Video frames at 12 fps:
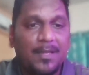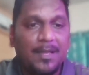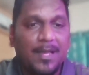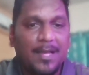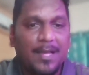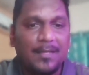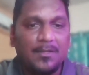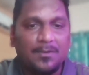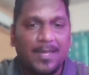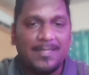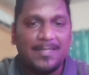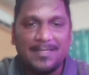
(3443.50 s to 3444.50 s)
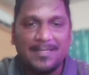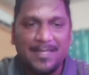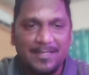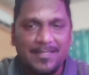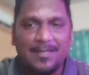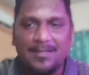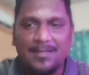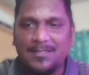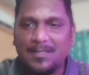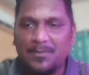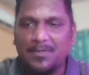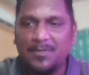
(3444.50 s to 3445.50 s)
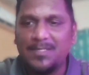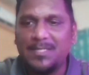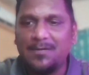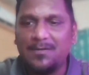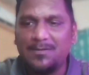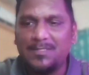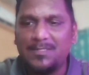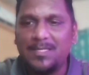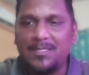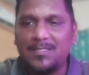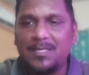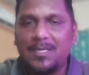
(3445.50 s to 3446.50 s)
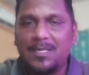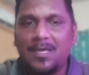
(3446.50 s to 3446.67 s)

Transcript: and, you know, exit data summaries and all those things